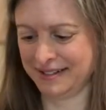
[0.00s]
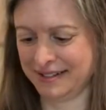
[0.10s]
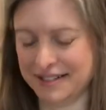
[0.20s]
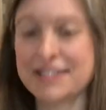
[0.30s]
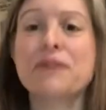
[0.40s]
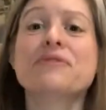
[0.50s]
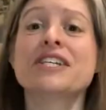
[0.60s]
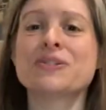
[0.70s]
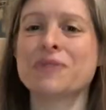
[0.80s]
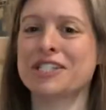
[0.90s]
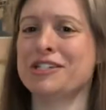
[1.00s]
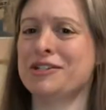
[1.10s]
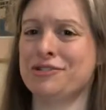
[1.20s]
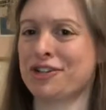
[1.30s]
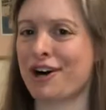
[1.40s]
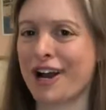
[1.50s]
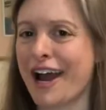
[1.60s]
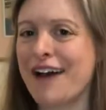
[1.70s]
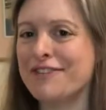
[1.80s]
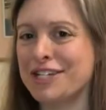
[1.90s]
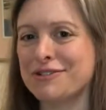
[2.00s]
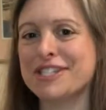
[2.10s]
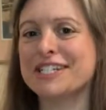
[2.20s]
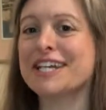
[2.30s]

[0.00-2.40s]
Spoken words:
So this one's a new chart. I haven't used this.